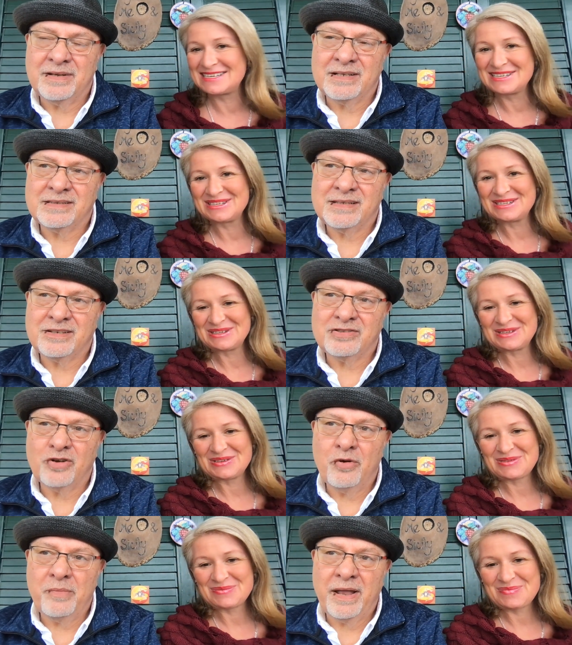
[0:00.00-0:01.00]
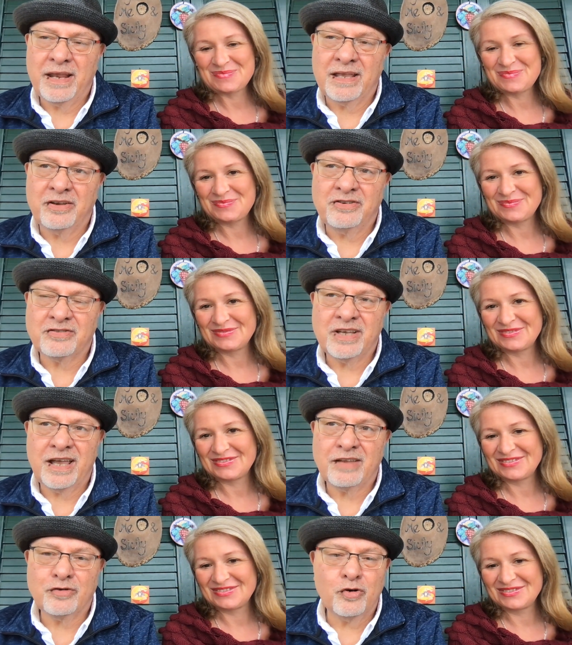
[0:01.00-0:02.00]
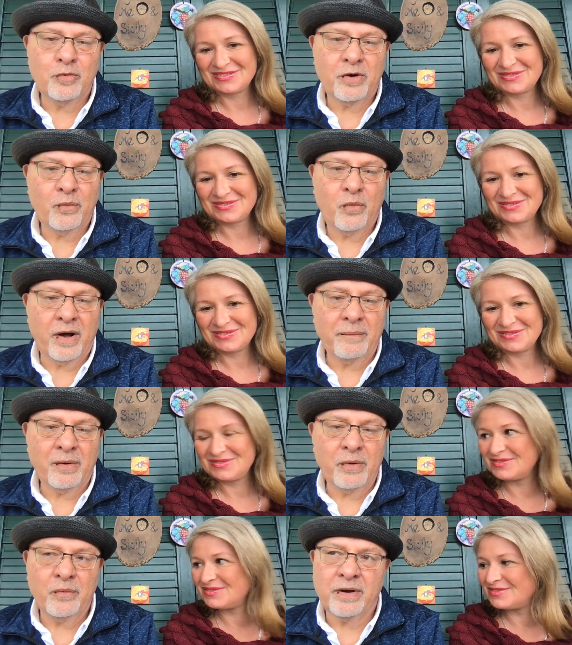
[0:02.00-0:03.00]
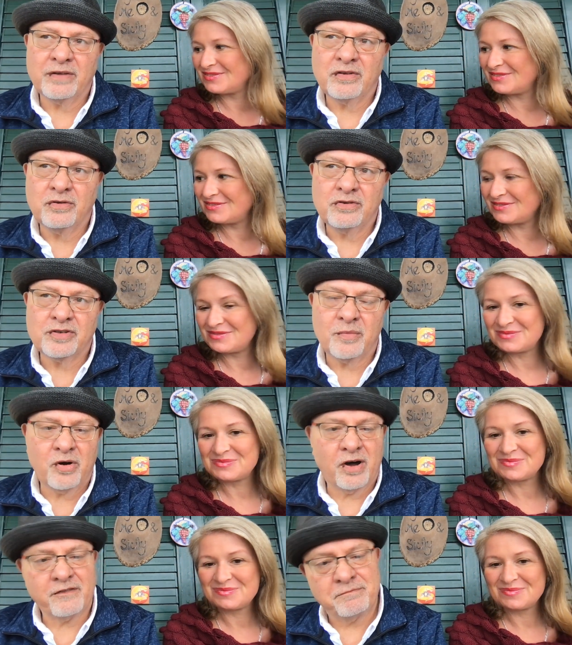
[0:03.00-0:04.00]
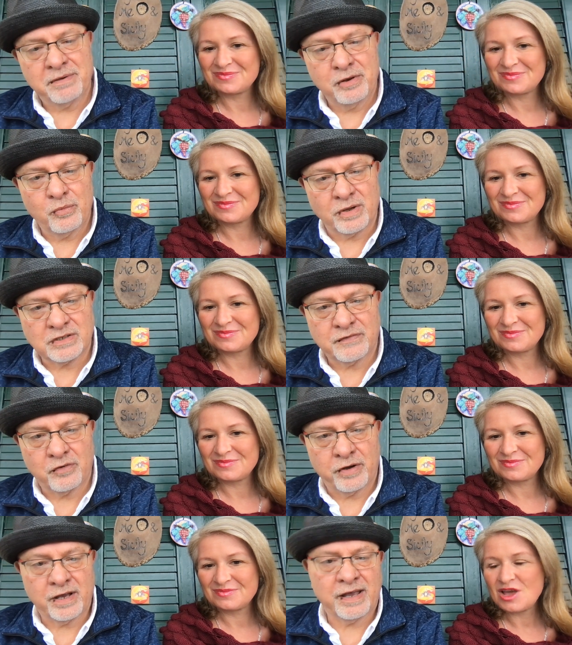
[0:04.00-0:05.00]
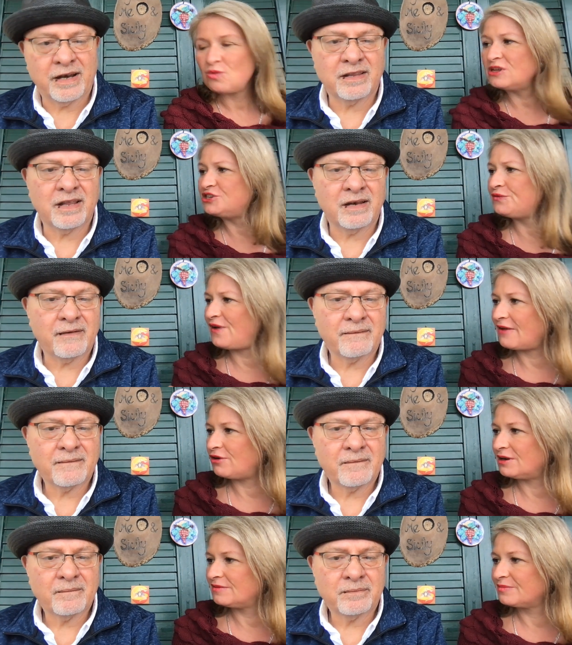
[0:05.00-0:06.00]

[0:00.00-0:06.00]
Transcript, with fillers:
Speaker 1: there's there's so many. You just can't do them on one. But we wanted to do some offbeat ones for you. And What's your favorite?